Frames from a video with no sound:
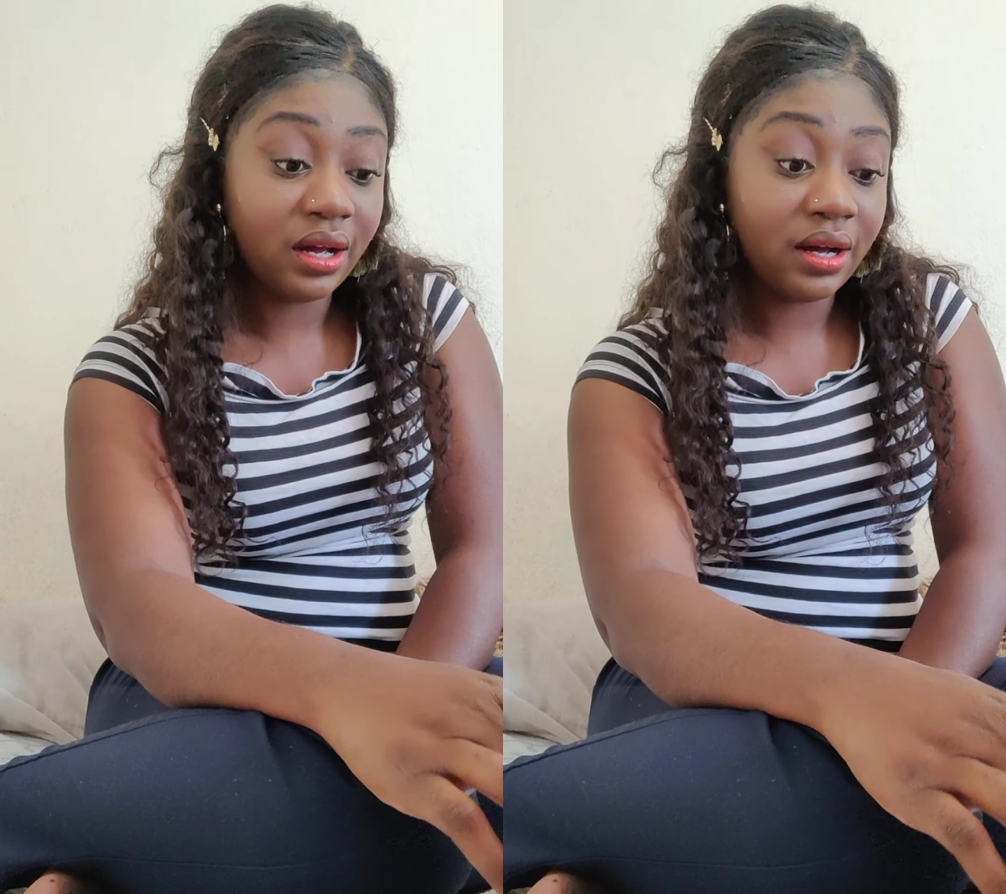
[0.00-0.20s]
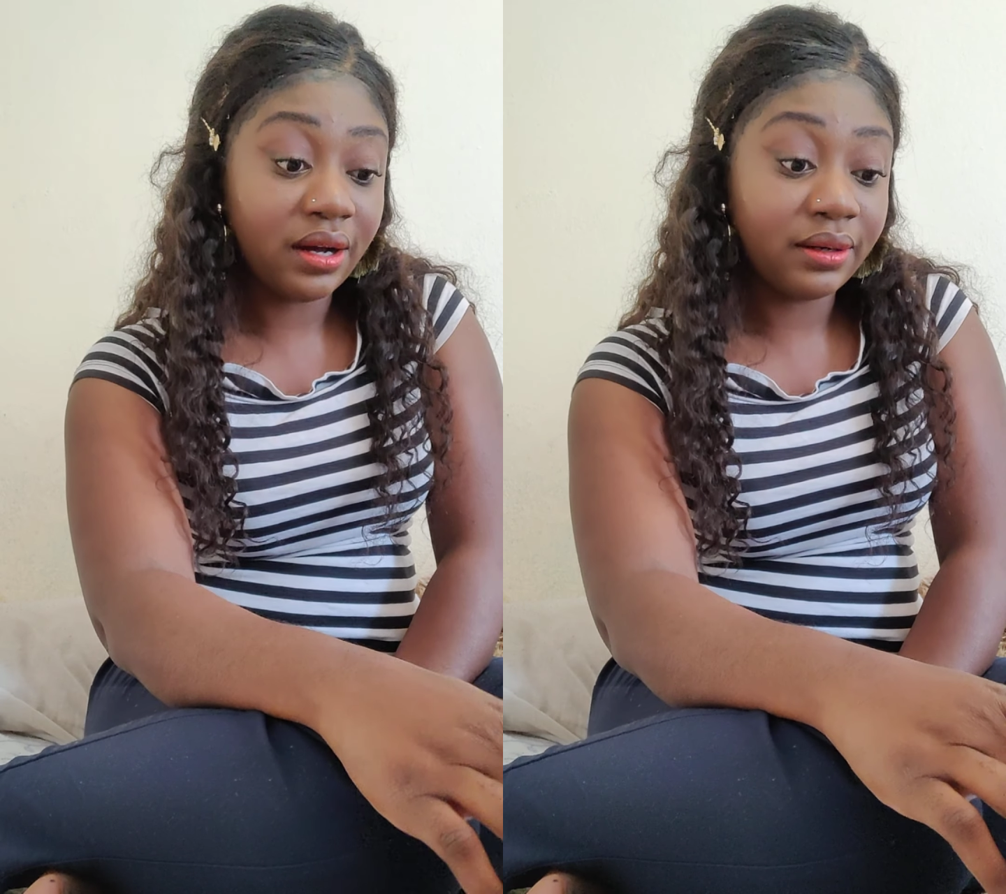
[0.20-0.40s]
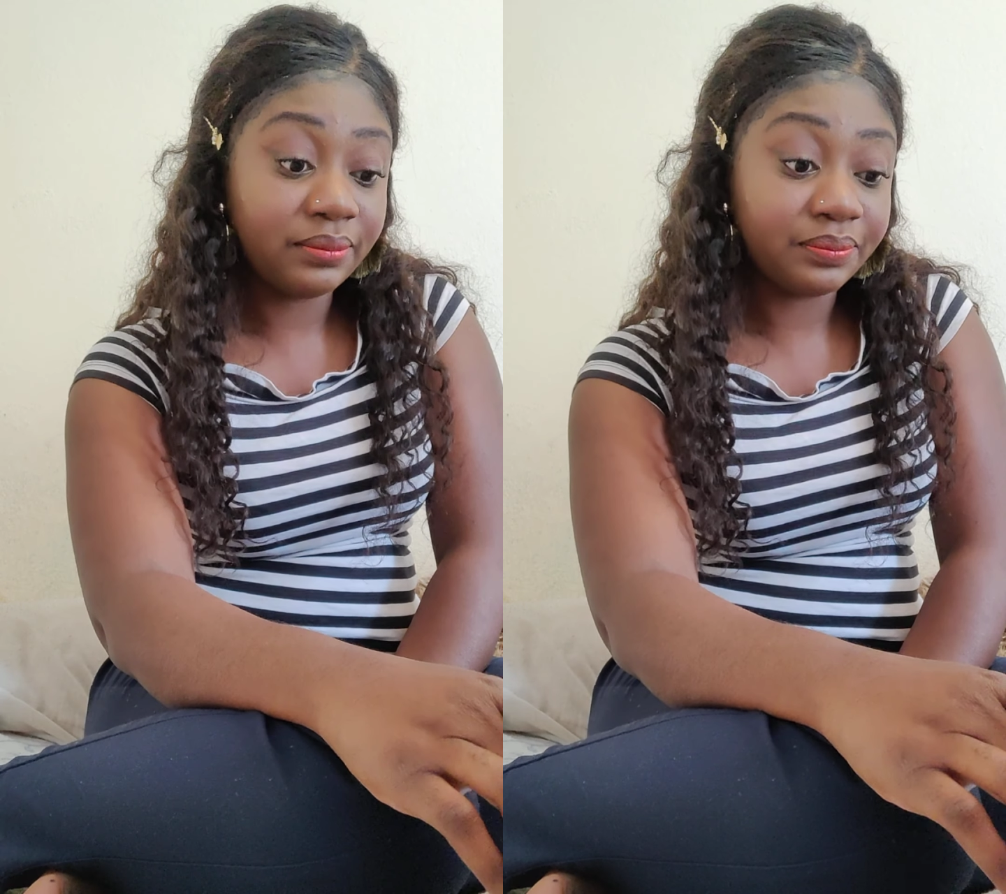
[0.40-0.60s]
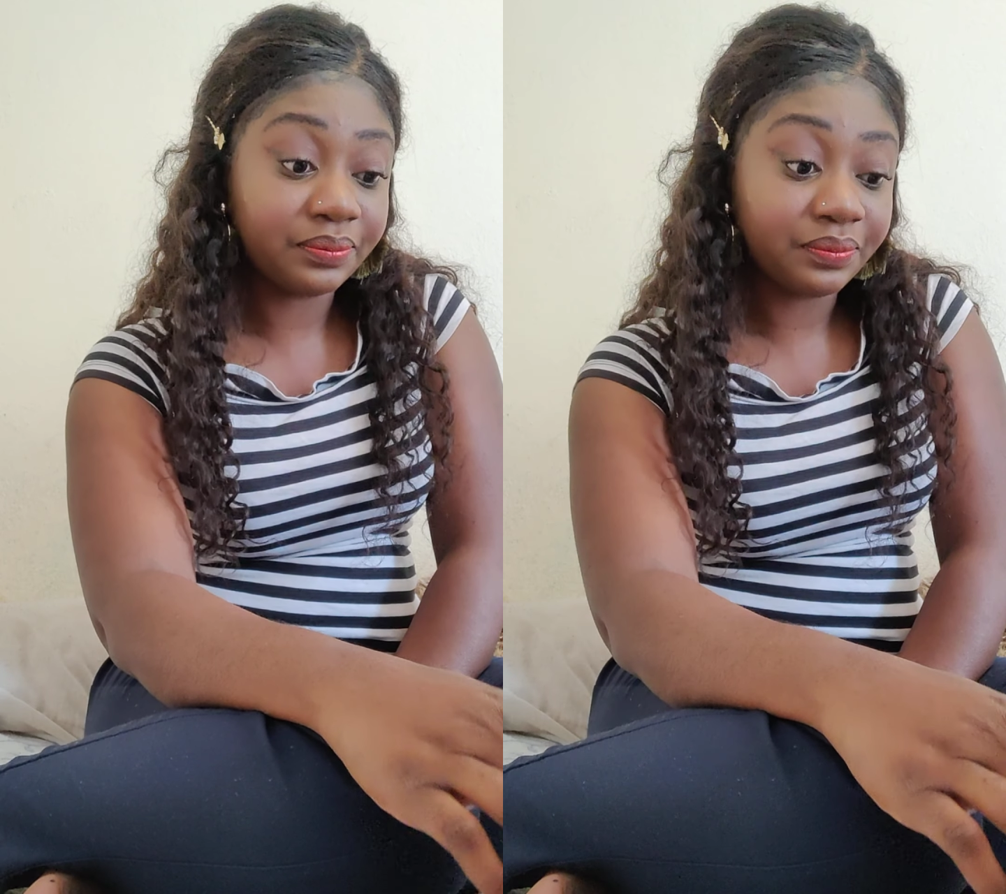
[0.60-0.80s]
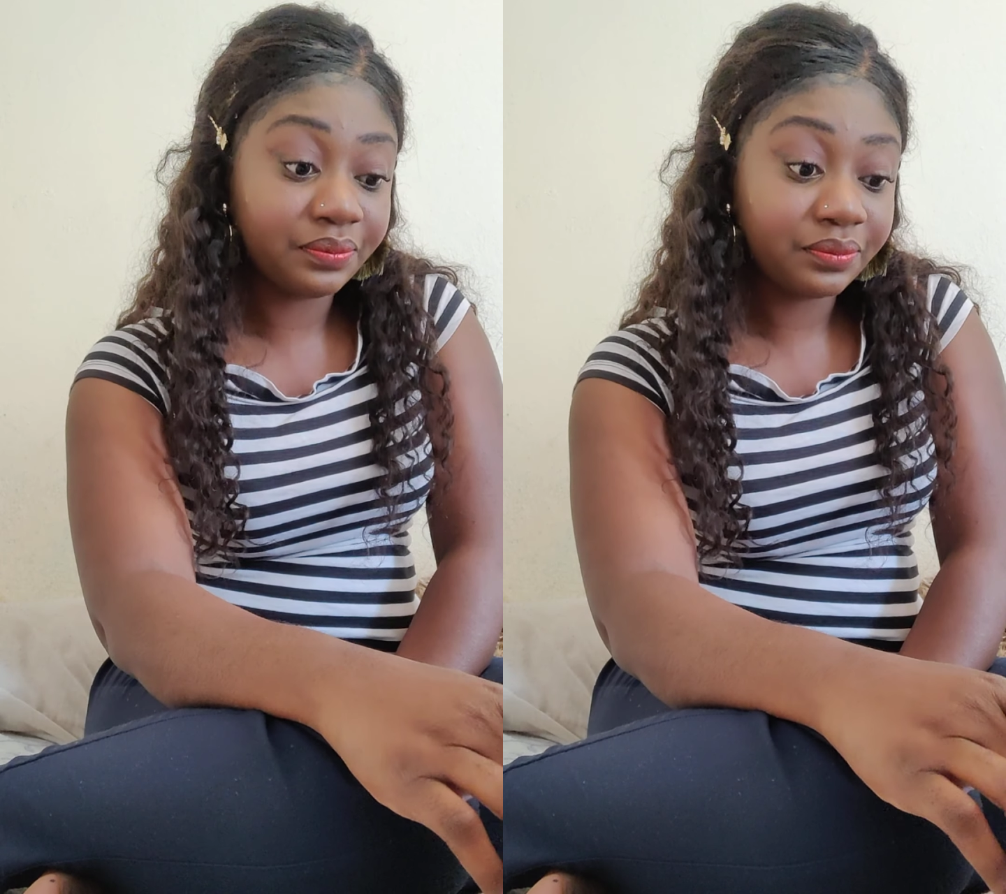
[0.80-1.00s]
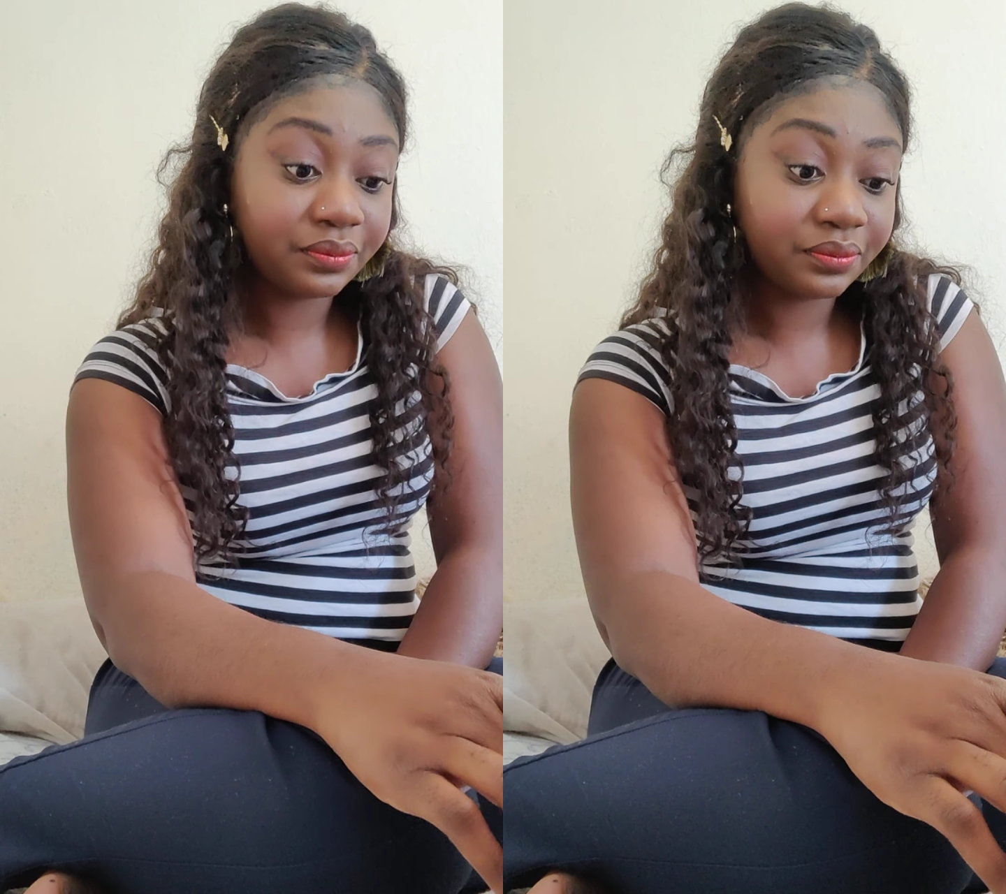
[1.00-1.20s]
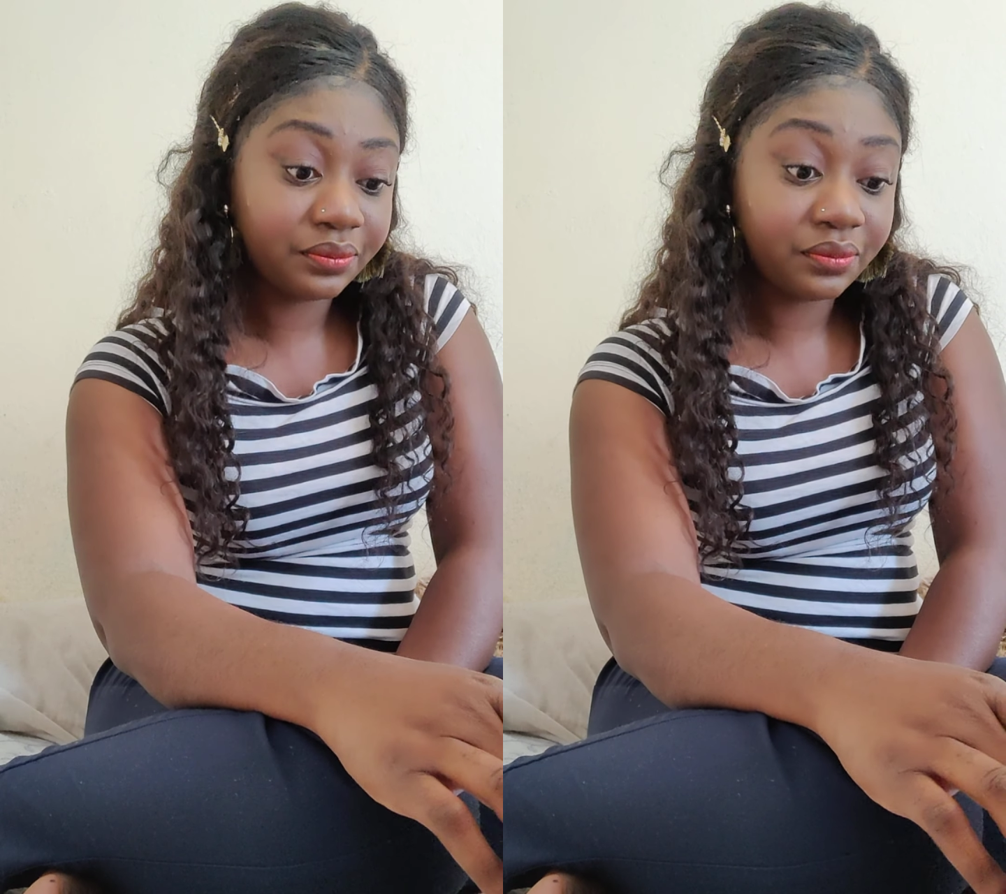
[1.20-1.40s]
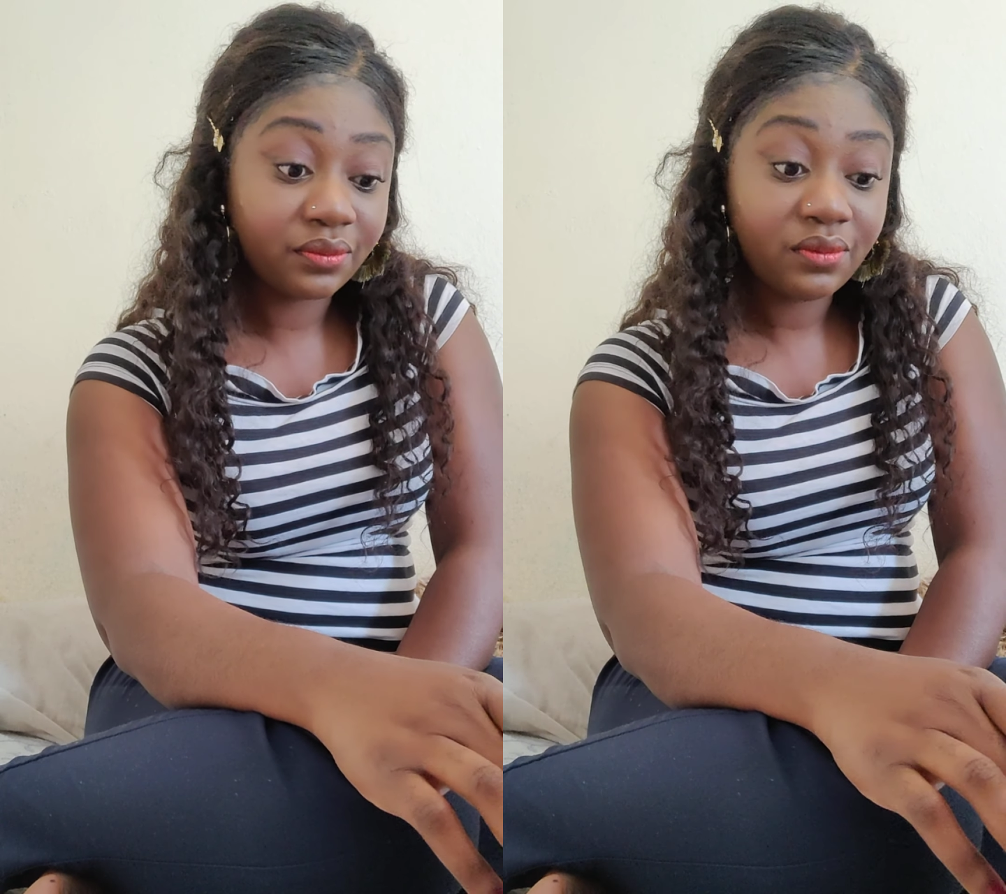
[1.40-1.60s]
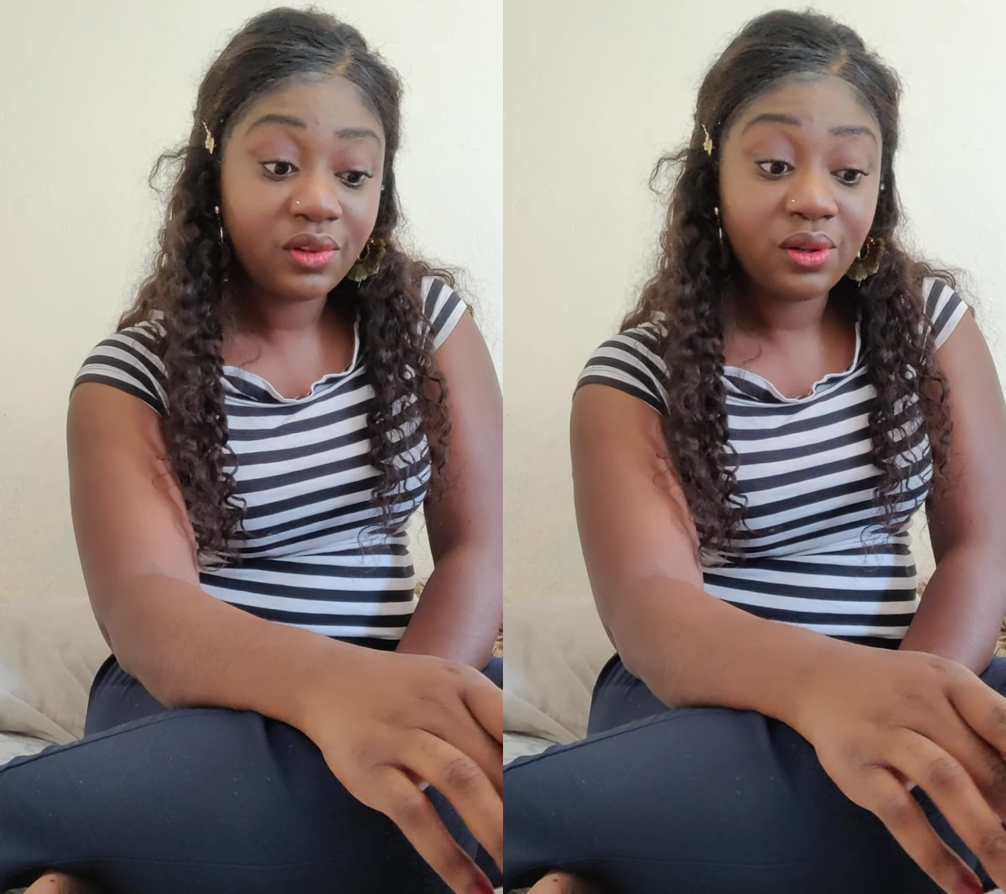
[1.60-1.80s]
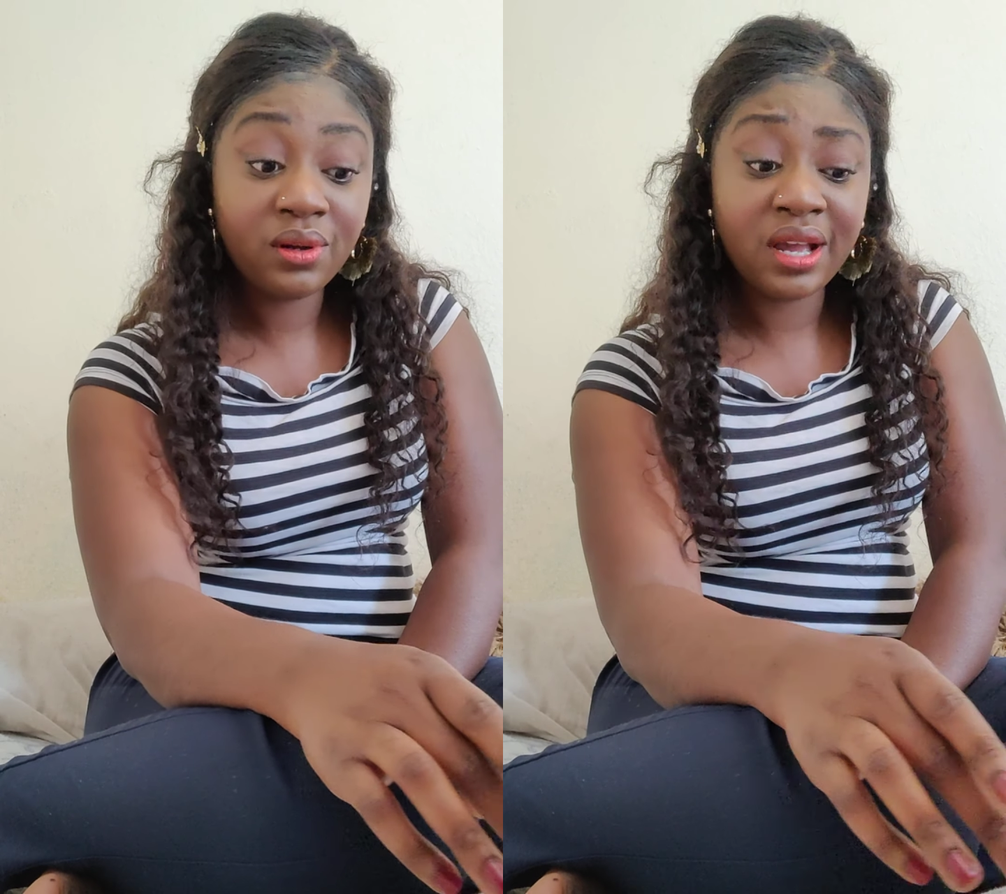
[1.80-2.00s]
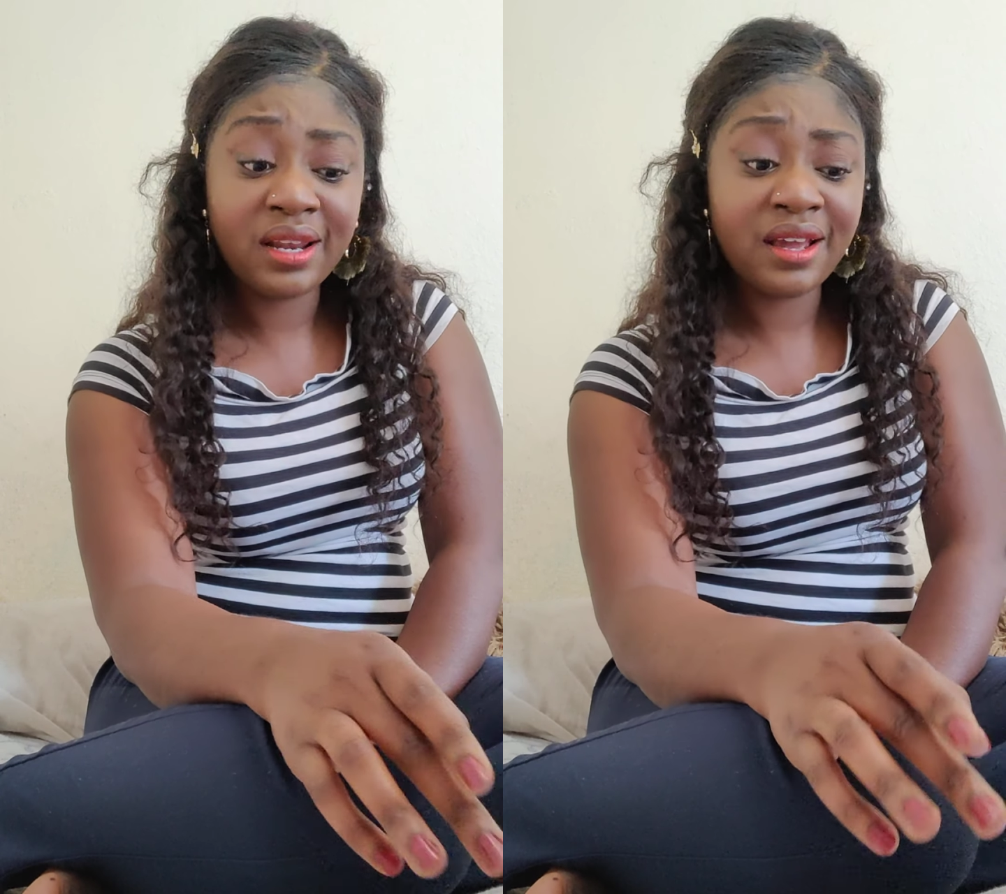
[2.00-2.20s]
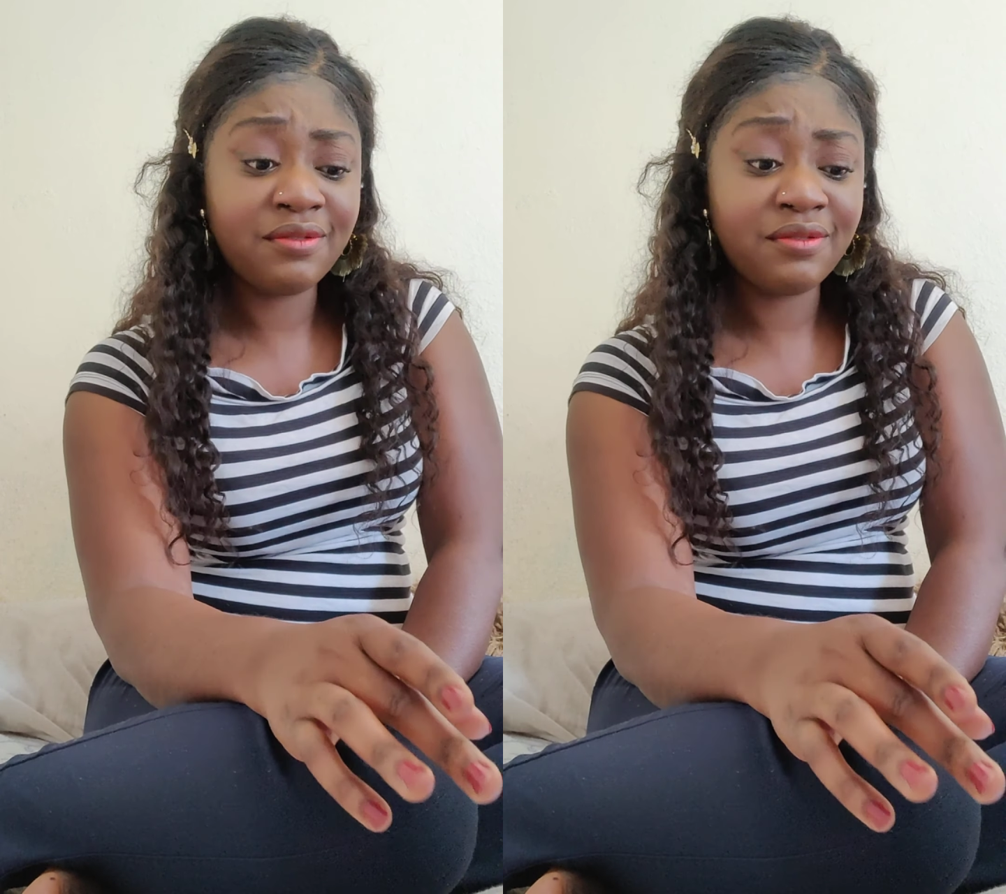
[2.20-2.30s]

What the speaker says: You can